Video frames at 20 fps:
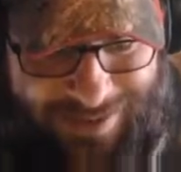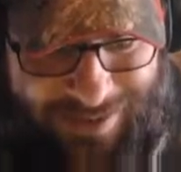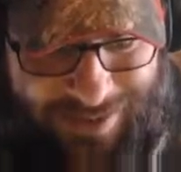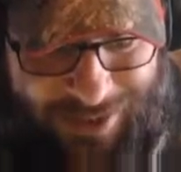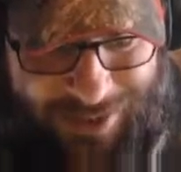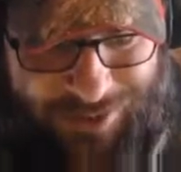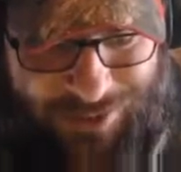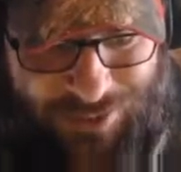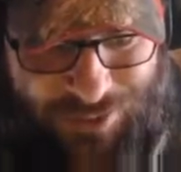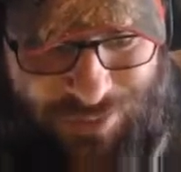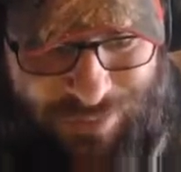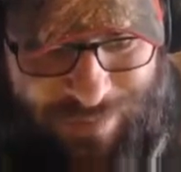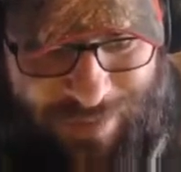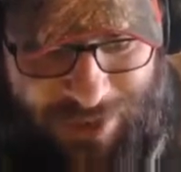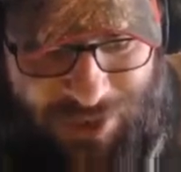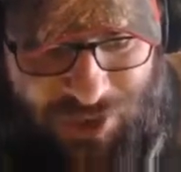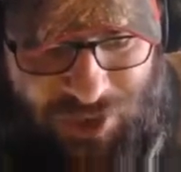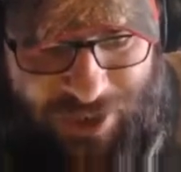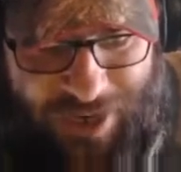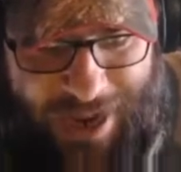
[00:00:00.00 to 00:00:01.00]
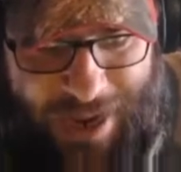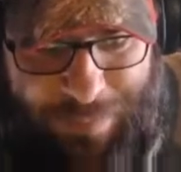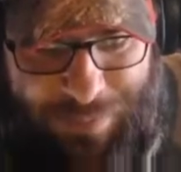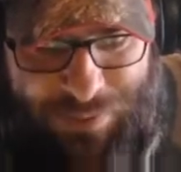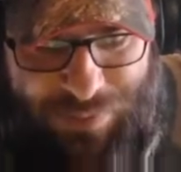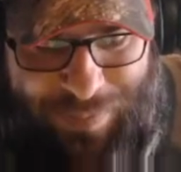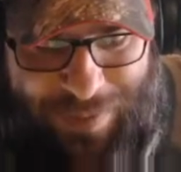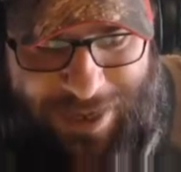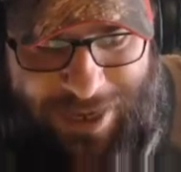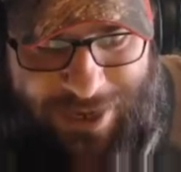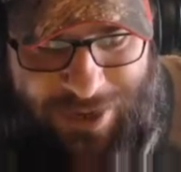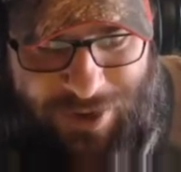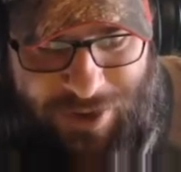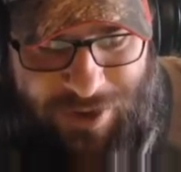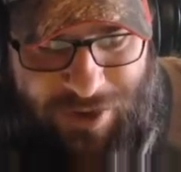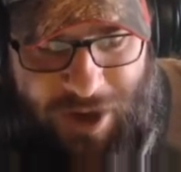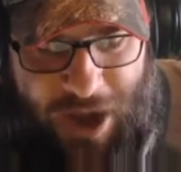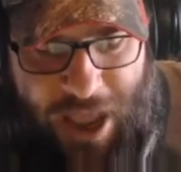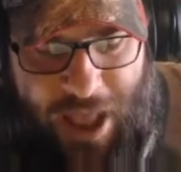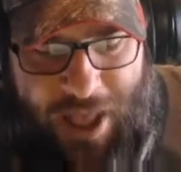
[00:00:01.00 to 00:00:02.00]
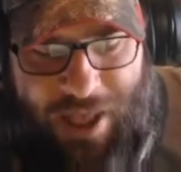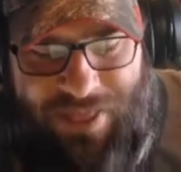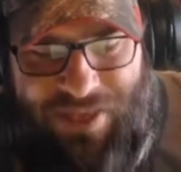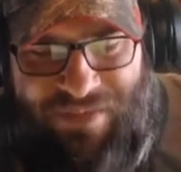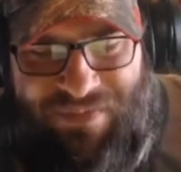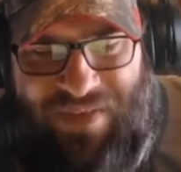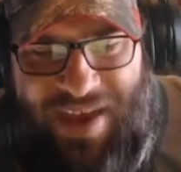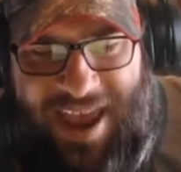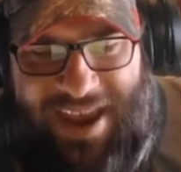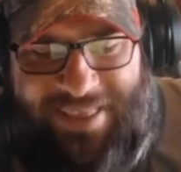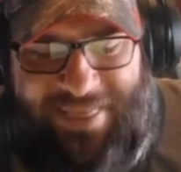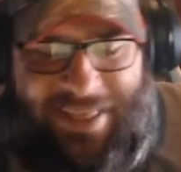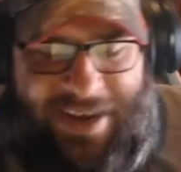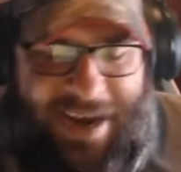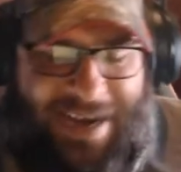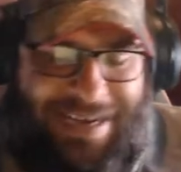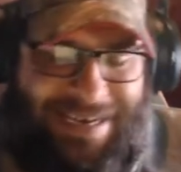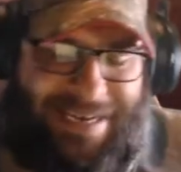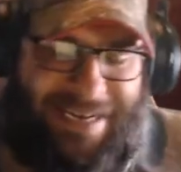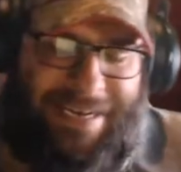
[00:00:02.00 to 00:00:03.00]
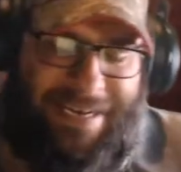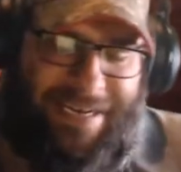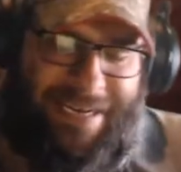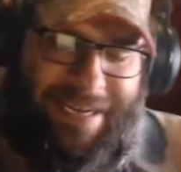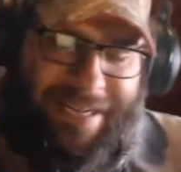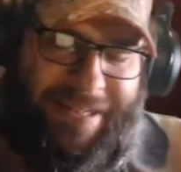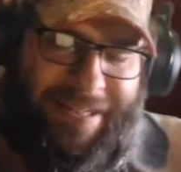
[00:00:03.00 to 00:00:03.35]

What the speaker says: A little too much topspin, or the fact that I didn't